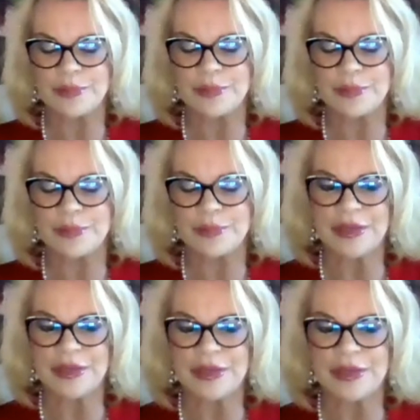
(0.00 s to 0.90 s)

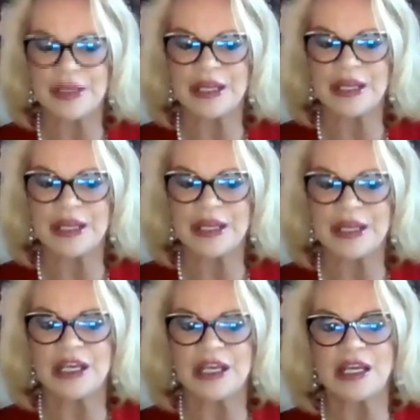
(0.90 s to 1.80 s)
using
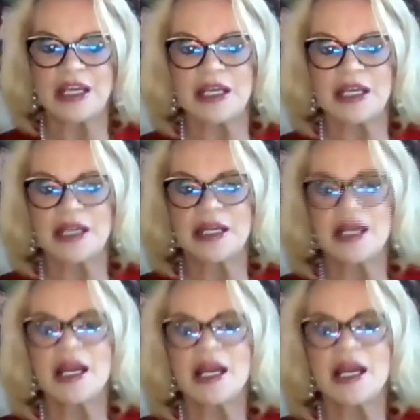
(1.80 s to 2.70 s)
eye
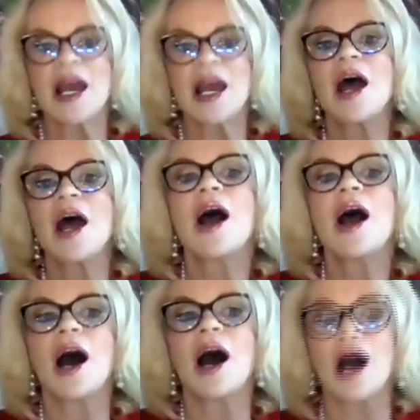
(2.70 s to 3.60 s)
scans, retinal
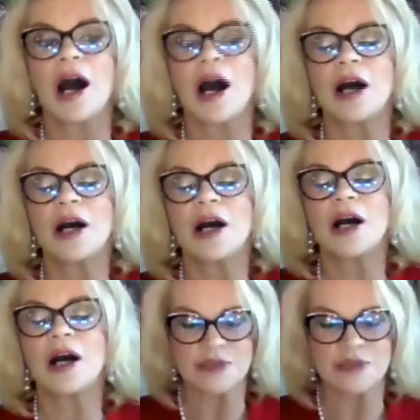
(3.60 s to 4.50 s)
scans, to let people,
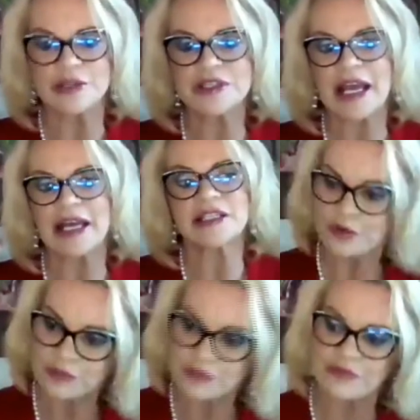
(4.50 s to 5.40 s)
to see
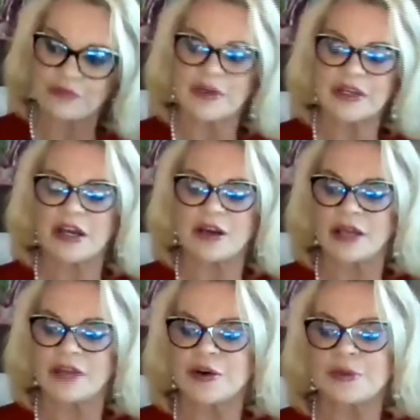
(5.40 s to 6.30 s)
if
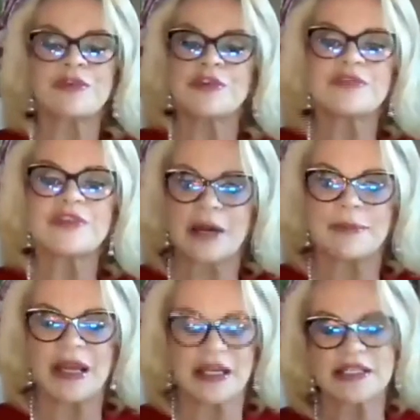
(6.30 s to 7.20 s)
they're approved to come
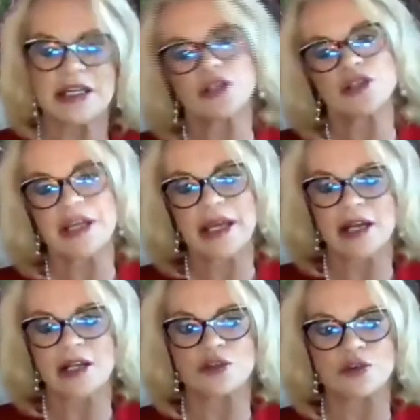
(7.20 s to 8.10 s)
in instead of looking at a
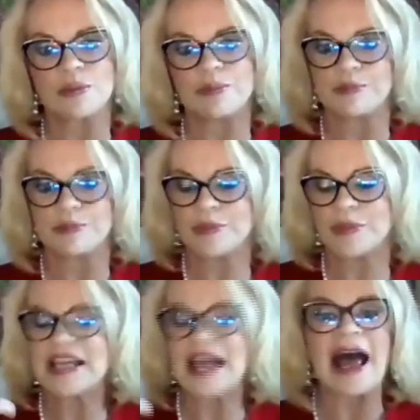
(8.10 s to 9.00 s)
little
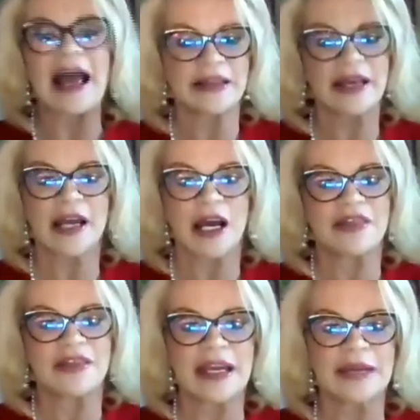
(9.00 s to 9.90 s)
tag, that kind of thing.